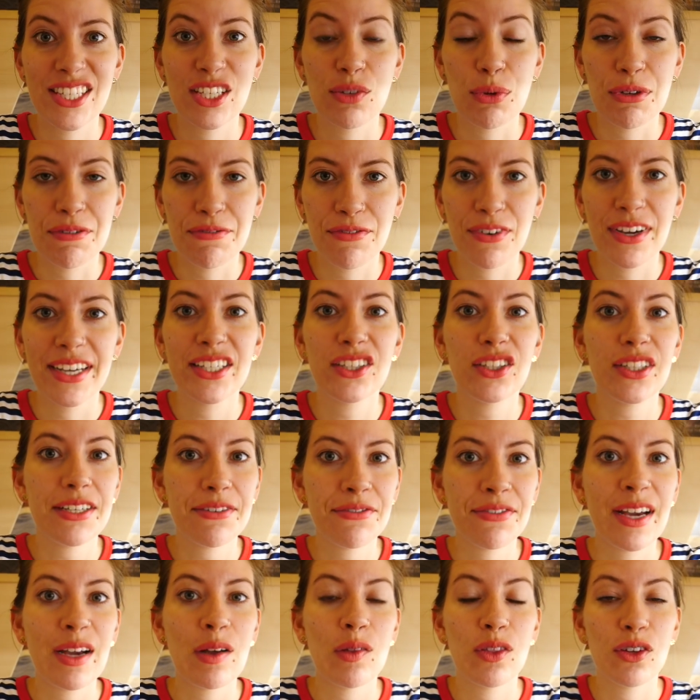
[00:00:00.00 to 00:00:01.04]
So we finally
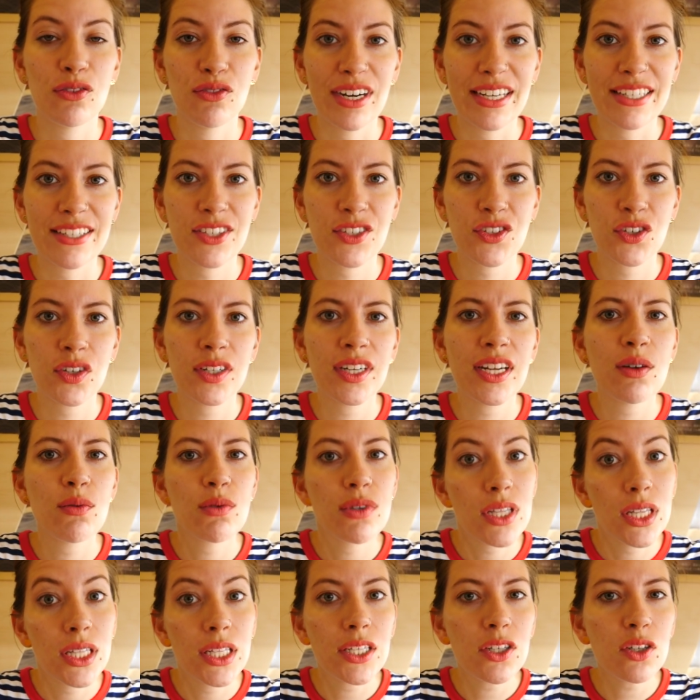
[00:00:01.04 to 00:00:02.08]
found the restaurant. It
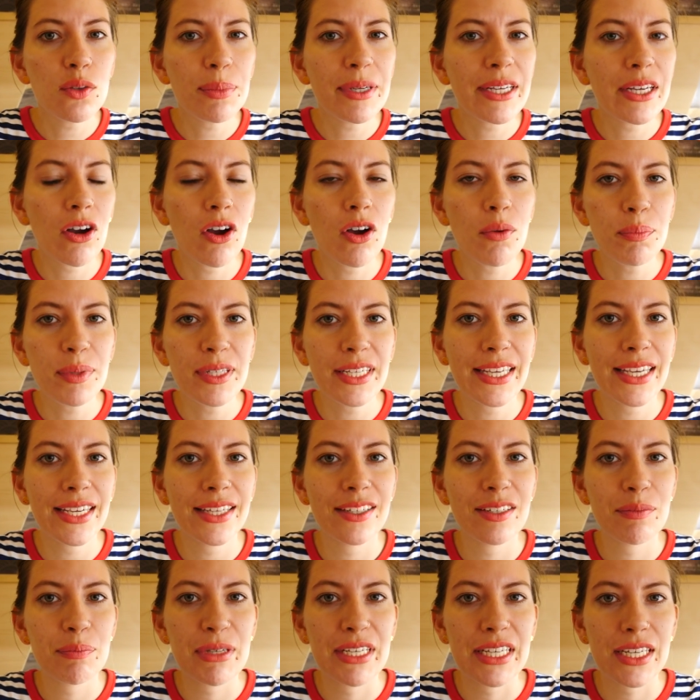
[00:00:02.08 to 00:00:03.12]
was a little bit
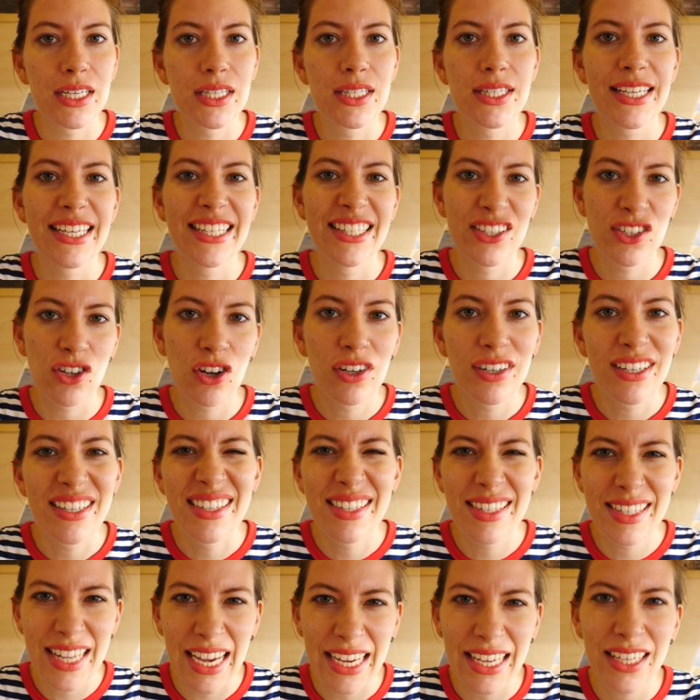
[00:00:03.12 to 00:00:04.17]
complicated because it's on a
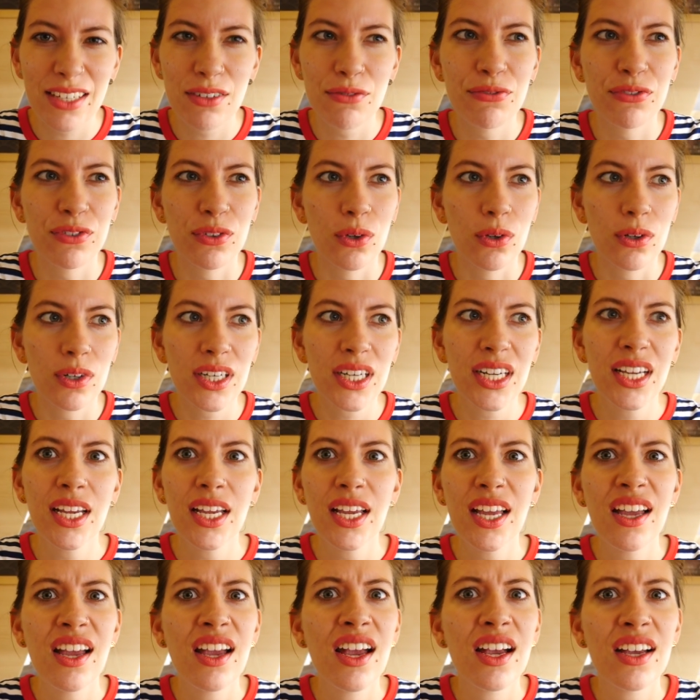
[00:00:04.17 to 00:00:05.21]
second floor. No,
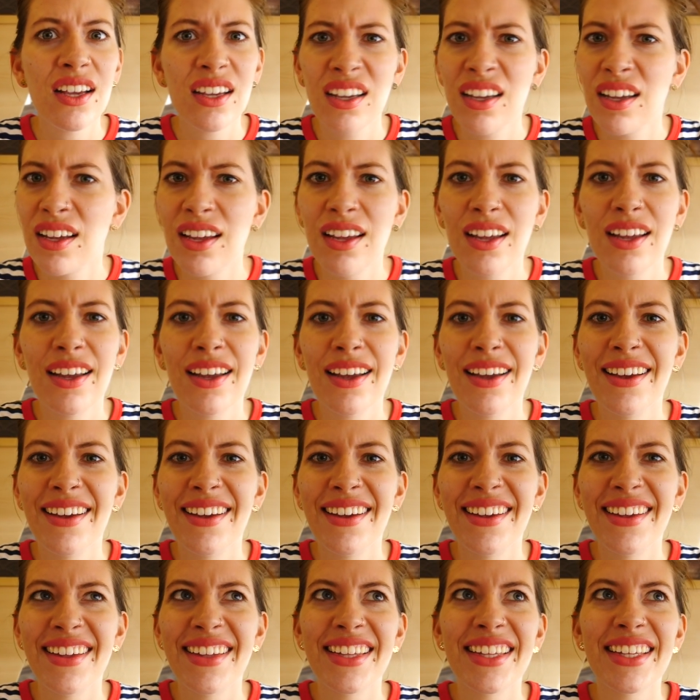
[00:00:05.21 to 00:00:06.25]
we ended up walking through a
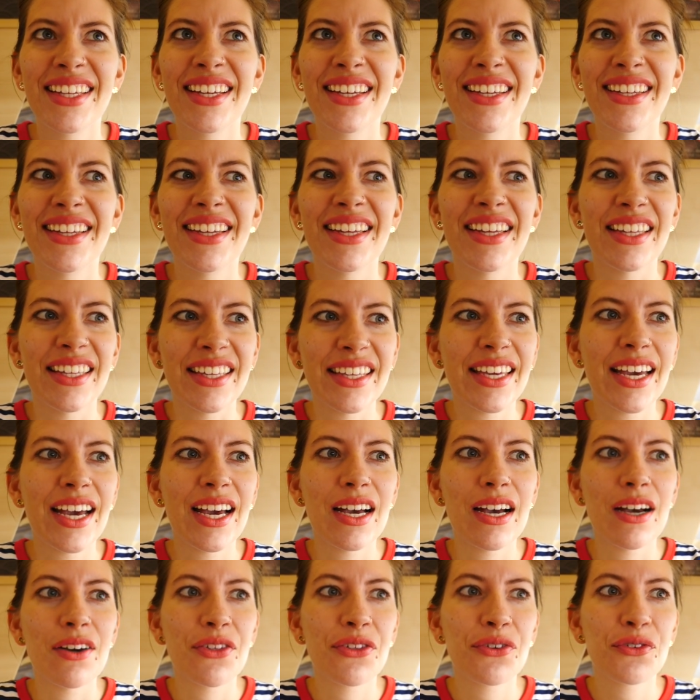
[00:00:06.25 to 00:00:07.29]
casino trying to look over.
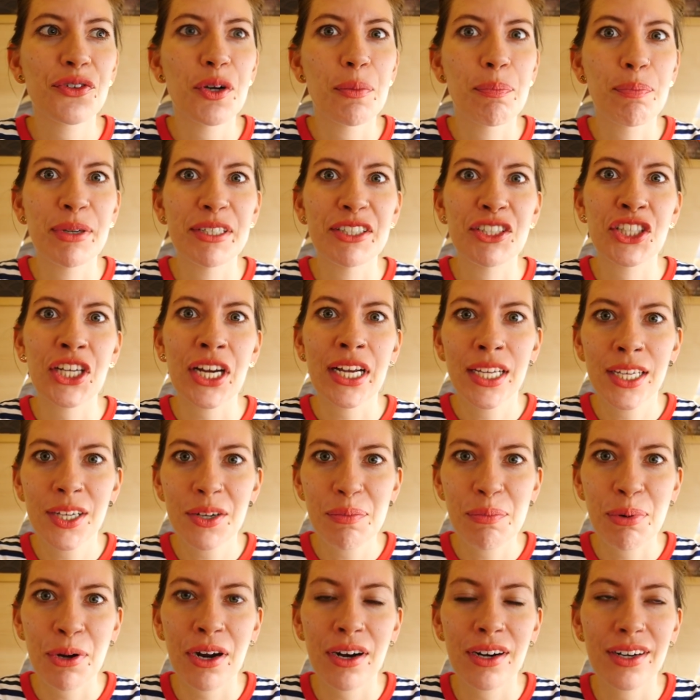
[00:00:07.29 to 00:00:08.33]
Yeah, through a
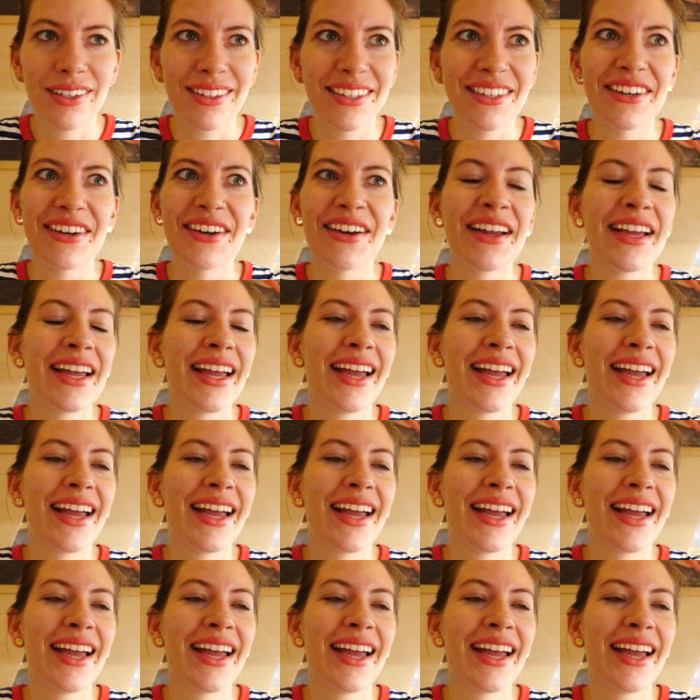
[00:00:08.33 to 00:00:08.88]
Pachinko parlor.